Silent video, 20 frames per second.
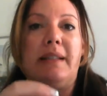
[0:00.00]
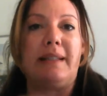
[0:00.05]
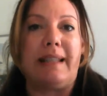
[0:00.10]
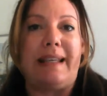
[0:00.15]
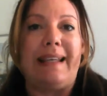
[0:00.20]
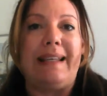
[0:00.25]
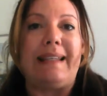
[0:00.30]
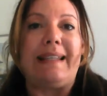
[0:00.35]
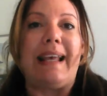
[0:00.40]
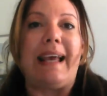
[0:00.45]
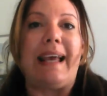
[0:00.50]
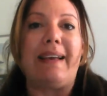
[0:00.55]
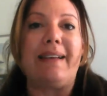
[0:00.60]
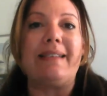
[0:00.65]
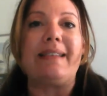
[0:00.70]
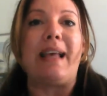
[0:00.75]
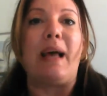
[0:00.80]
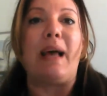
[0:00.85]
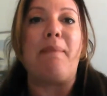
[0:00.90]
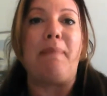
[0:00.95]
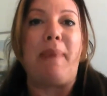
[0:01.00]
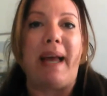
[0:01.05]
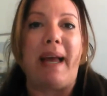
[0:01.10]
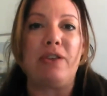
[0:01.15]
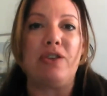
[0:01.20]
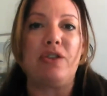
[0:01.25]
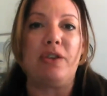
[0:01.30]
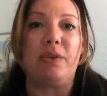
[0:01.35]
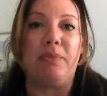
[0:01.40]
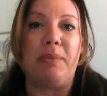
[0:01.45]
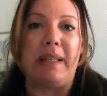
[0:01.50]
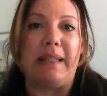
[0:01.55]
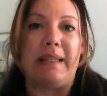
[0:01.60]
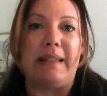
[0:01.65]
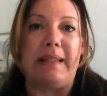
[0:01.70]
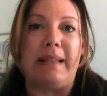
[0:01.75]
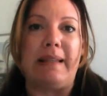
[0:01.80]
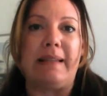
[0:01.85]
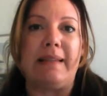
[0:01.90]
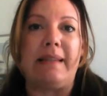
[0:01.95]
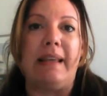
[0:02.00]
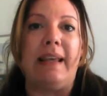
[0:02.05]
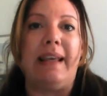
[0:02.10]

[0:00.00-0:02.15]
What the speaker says: details about your business